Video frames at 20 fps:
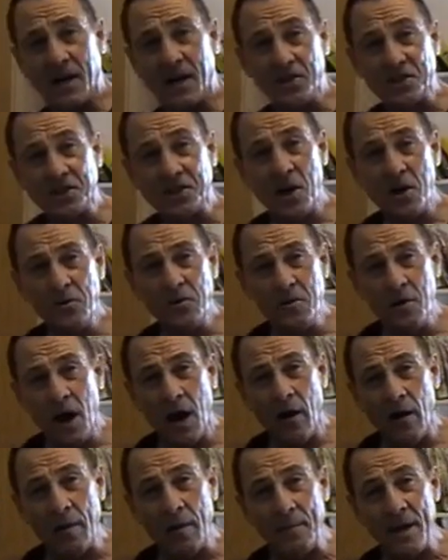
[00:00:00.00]
and I'll show you
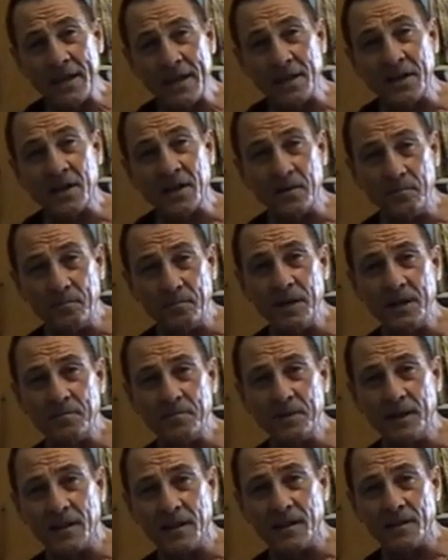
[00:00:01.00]
how I make it a
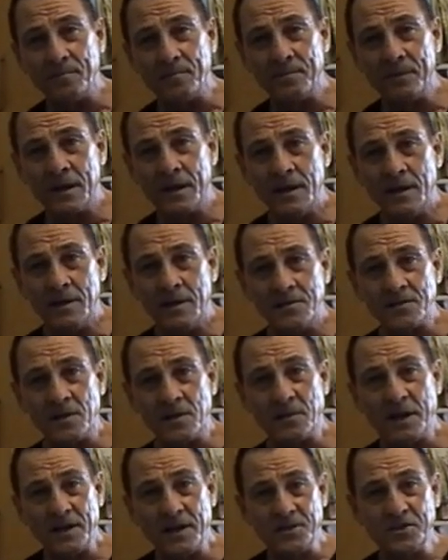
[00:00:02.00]
complete meal. So
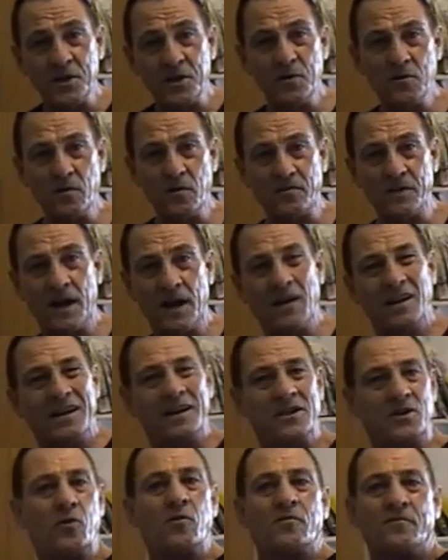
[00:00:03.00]
I'm going to turn off now,
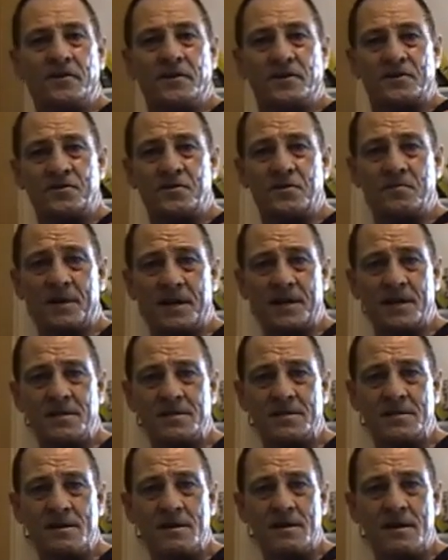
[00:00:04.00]
let it cook for its 2
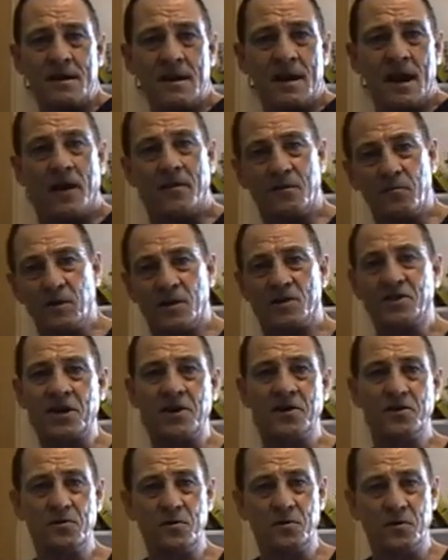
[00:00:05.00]
minutes, and then we'll
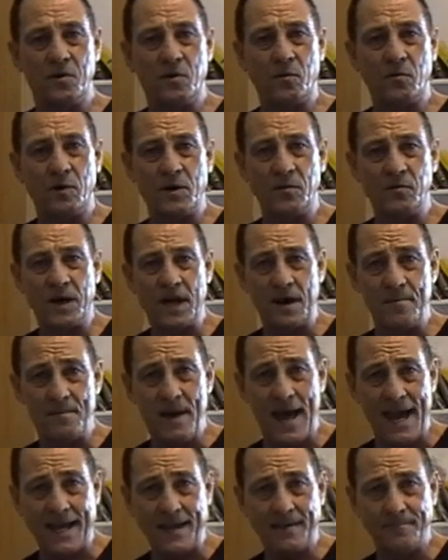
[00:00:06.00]
show you when we come
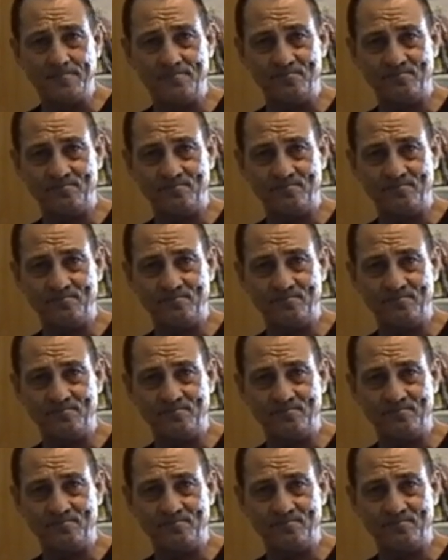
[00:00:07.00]
back.